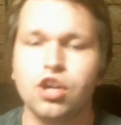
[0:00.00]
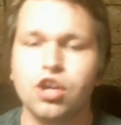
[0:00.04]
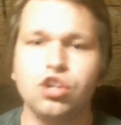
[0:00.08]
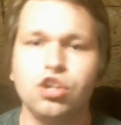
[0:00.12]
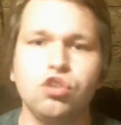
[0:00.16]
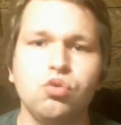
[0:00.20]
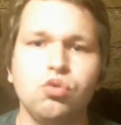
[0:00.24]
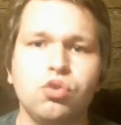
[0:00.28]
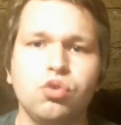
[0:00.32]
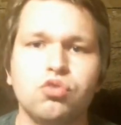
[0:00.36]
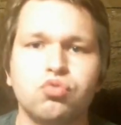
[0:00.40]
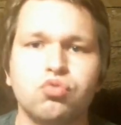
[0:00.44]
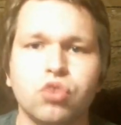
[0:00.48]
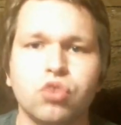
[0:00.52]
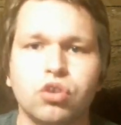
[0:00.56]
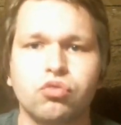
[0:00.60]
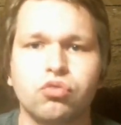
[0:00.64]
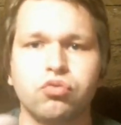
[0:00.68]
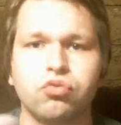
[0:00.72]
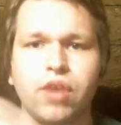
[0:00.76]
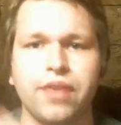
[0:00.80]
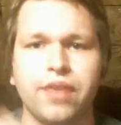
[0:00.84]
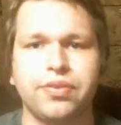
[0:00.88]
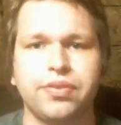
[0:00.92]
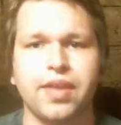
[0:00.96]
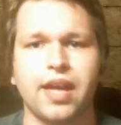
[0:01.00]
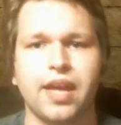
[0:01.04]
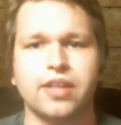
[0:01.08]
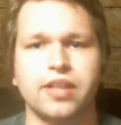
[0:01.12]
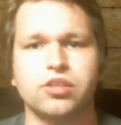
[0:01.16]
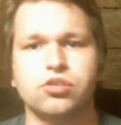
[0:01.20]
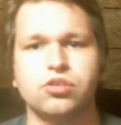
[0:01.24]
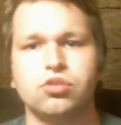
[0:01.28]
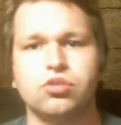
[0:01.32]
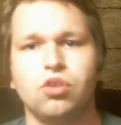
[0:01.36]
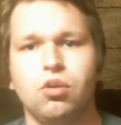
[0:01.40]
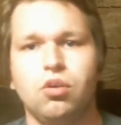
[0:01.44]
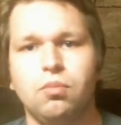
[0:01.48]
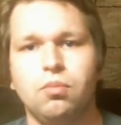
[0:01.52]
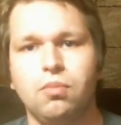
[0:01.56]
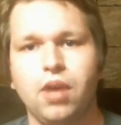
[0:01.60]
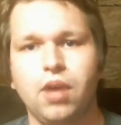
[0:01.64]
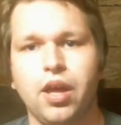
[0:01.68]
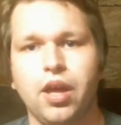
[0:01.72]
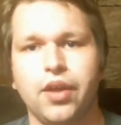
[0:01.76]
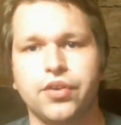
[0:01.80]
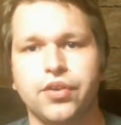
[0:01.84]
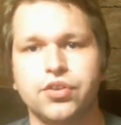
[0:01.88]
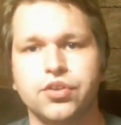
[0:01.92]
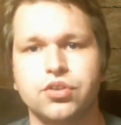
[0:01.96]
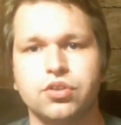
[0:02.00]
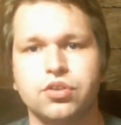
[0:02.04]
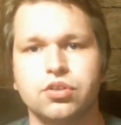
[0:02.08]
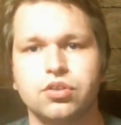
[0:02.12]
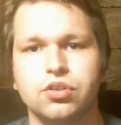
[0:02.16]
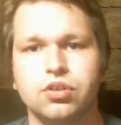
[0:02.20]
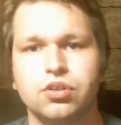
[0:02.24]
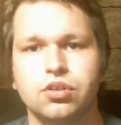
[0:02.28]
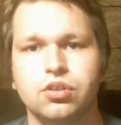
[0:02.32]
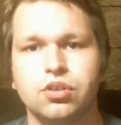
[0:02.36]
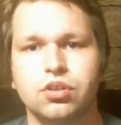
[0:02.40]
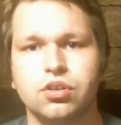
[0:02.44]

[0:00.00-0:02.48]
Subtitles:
You would regret that so much.